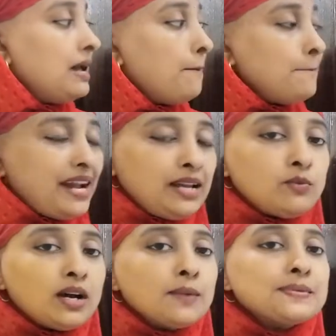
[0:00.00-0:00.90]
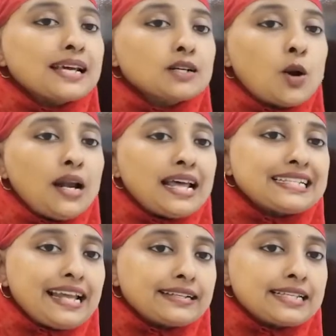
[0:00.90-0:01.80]
Main verbs are called as
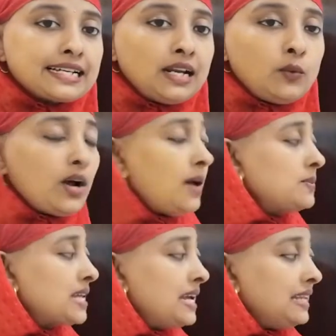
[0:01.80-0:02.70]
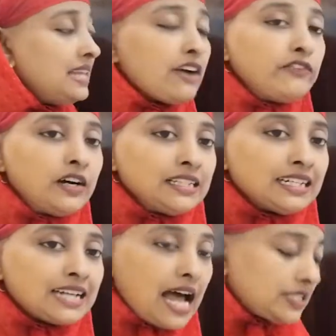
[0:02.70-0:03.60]
lexical verbs. They are further
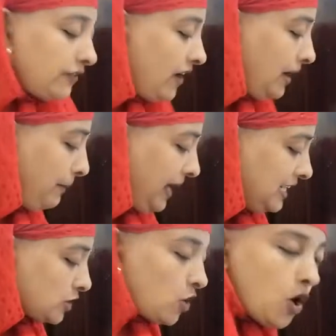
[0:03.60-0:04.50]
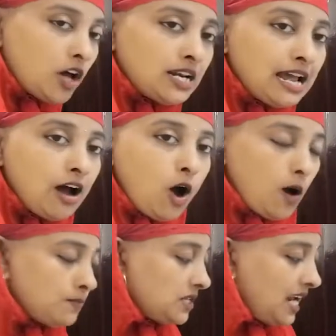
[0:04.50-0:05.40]
classified based on
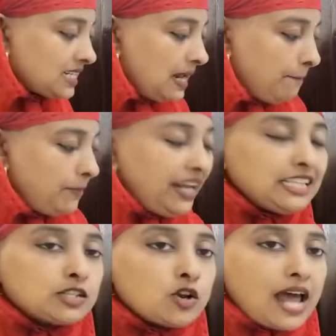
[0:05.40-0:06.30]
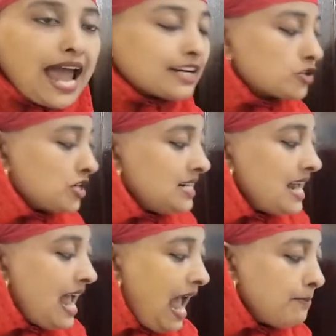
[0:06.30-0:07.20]
object, based on action
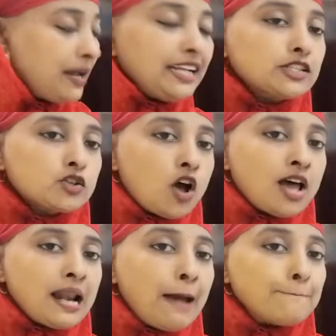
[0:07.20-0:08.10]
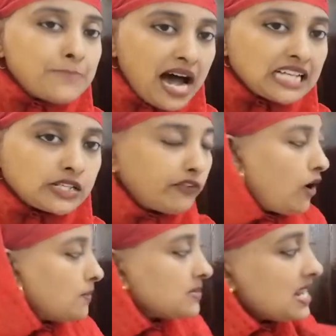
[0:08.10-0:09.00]
and based on past
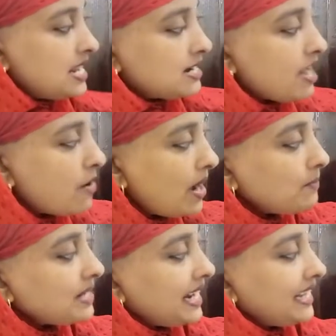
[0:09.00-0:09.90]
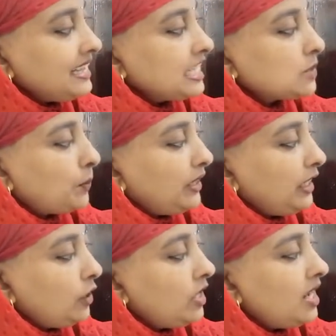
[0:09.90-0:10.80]
forms. Now I am taking this
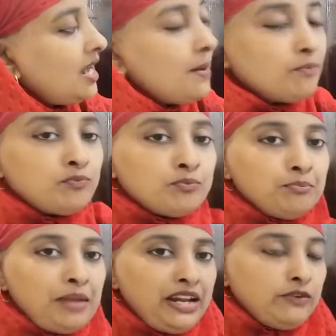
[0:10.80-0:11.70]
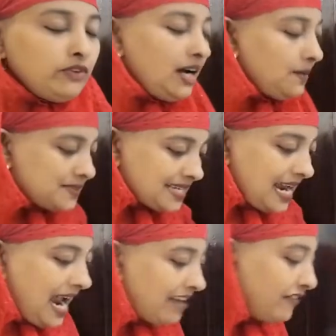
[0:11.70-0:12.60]
particular main verbs and